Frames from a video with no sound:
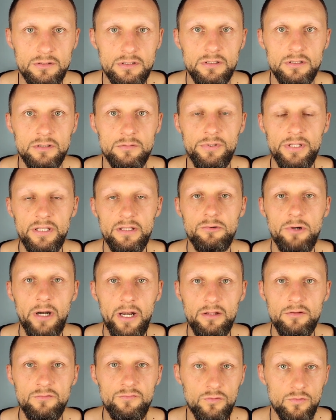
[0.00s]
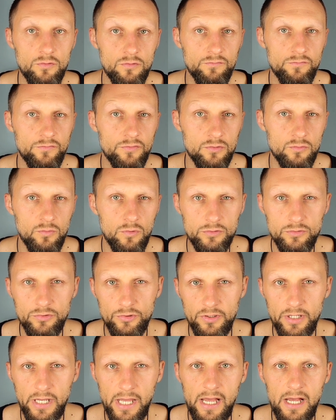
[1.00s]
be grateful for what you
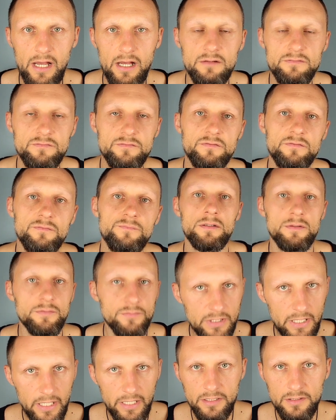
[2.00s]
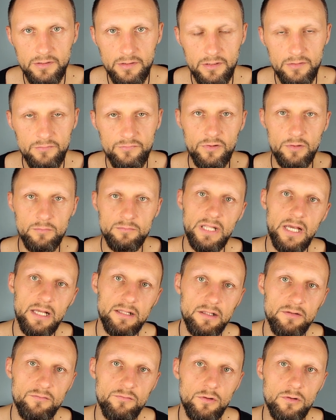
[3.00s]
have, then from that
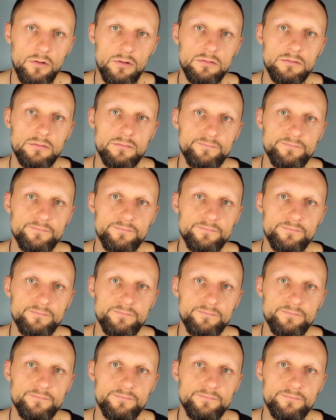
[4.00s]
level,